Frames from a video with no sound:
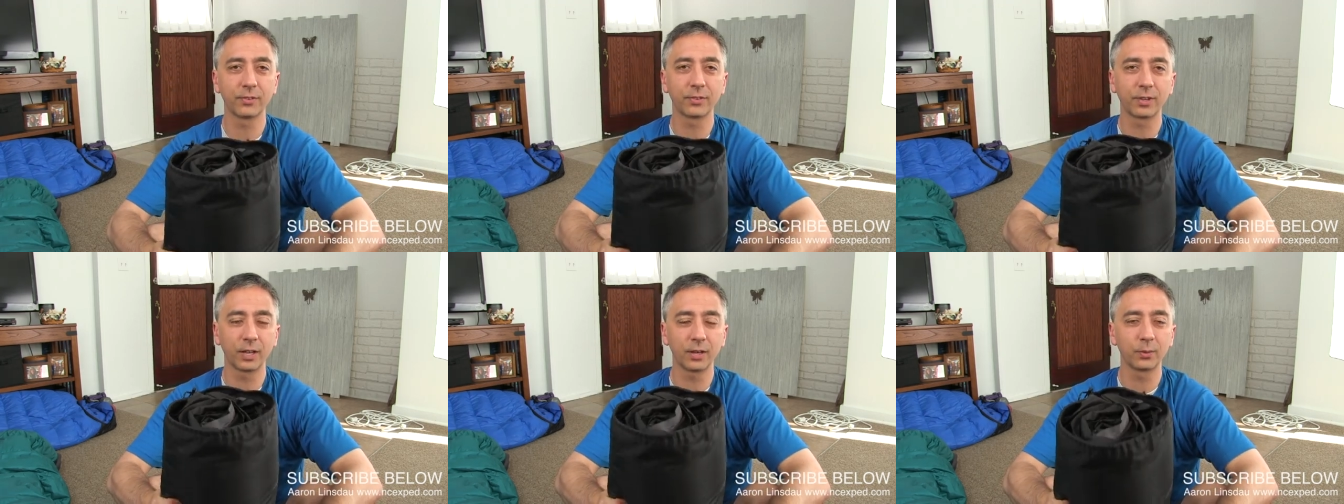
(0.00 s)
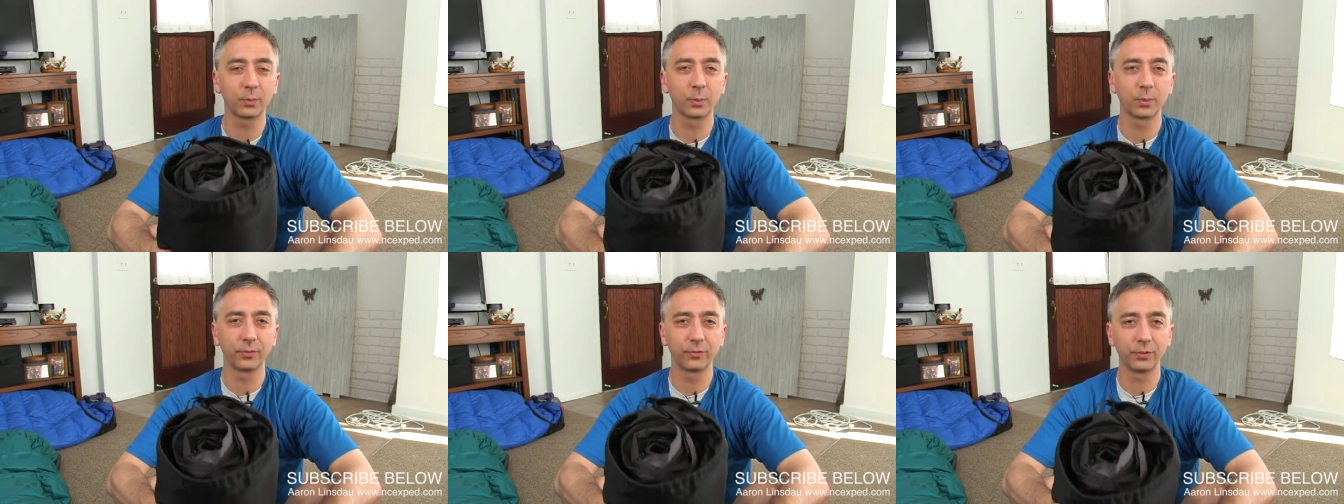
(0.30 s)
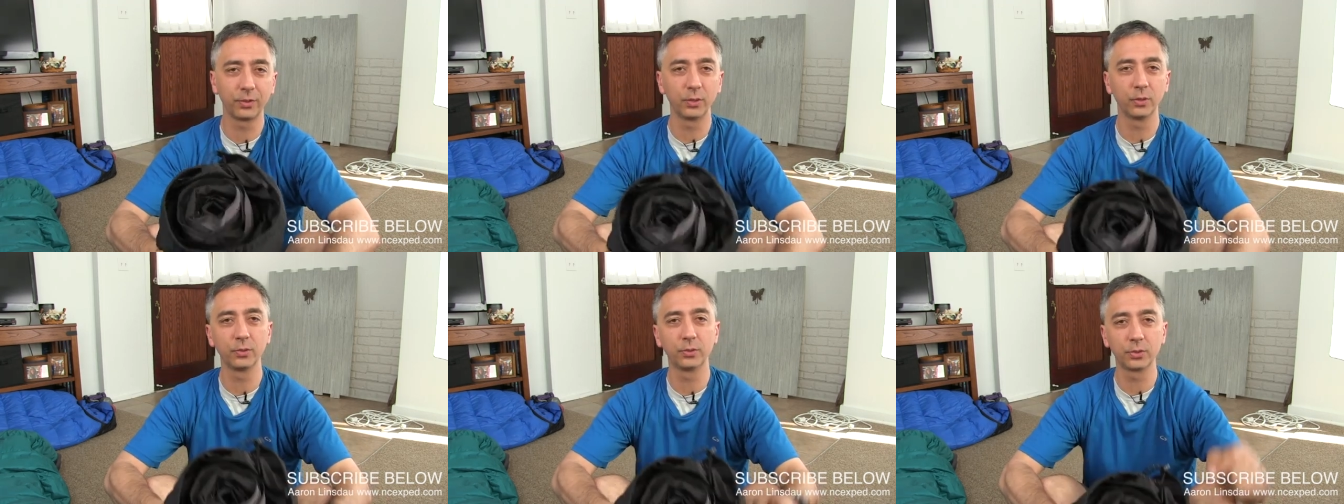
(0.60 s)
I've got a
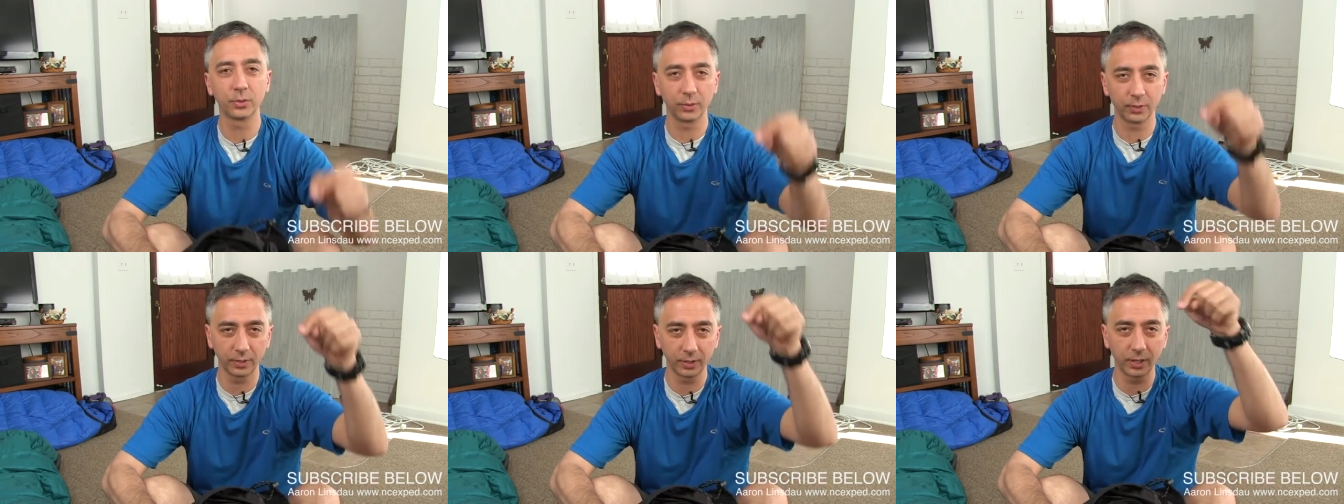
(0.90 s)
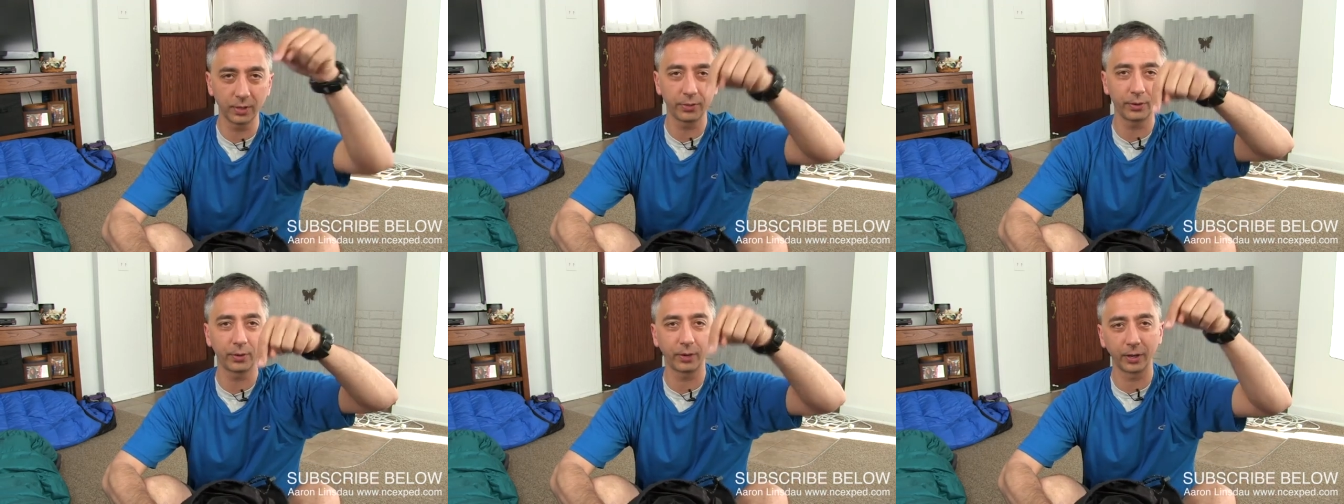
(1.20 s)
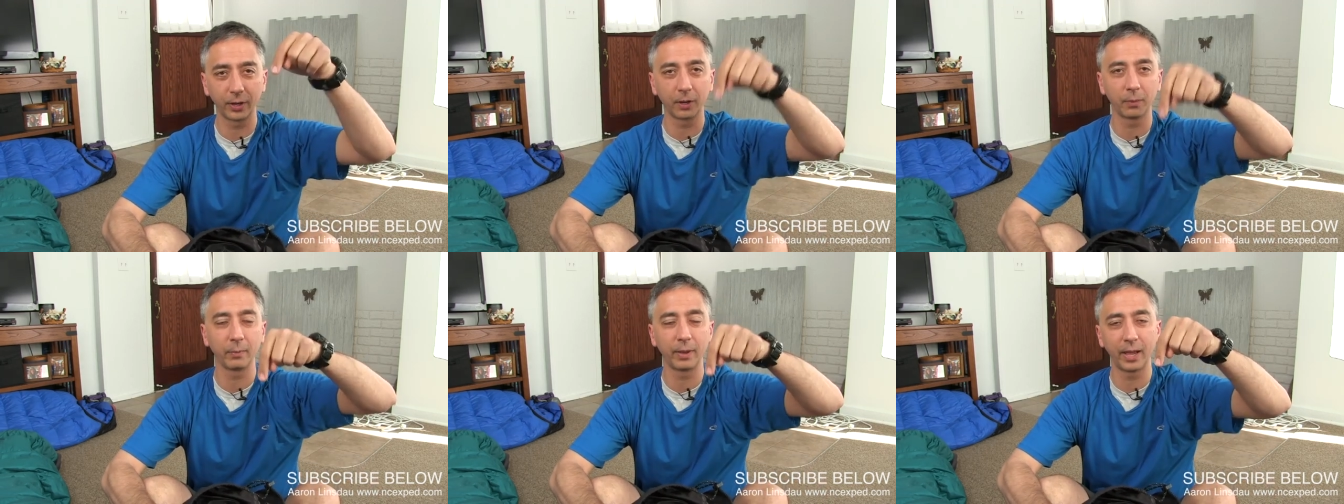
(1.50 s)
review to another
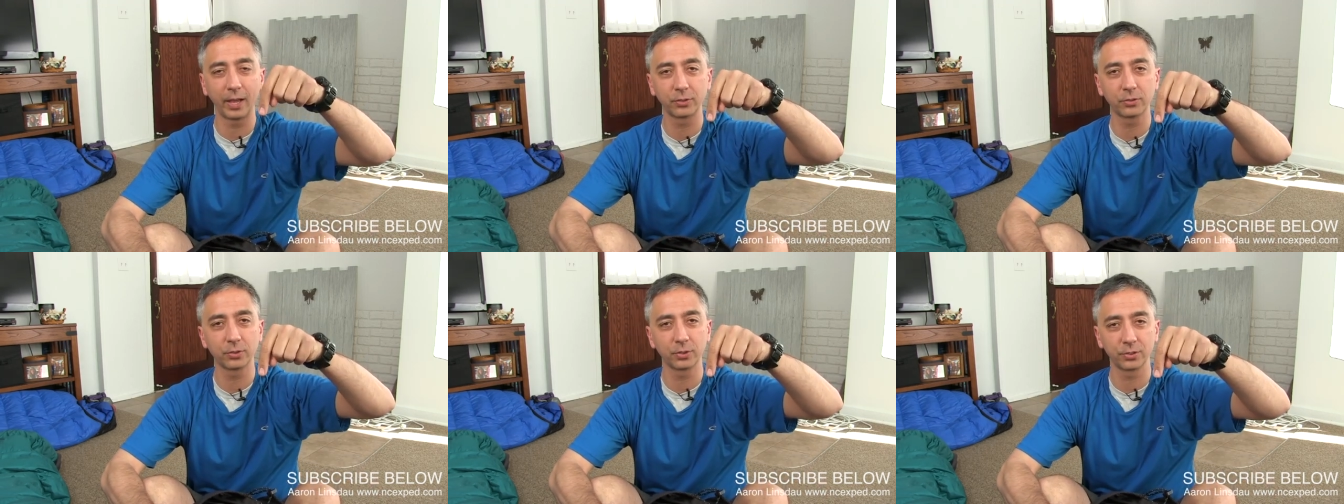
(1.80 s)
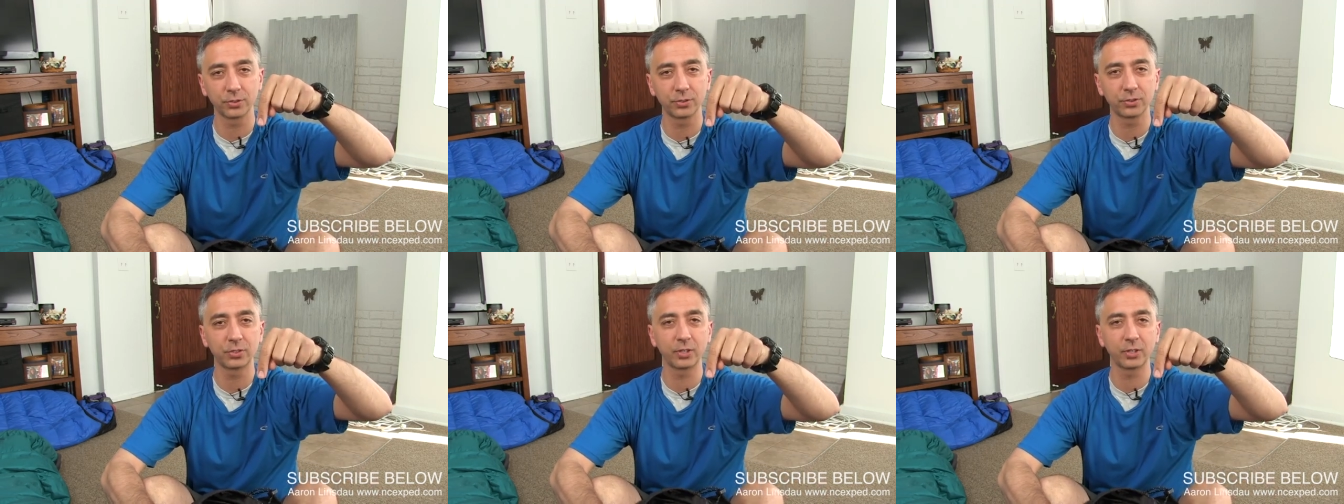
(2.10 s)
air mattress.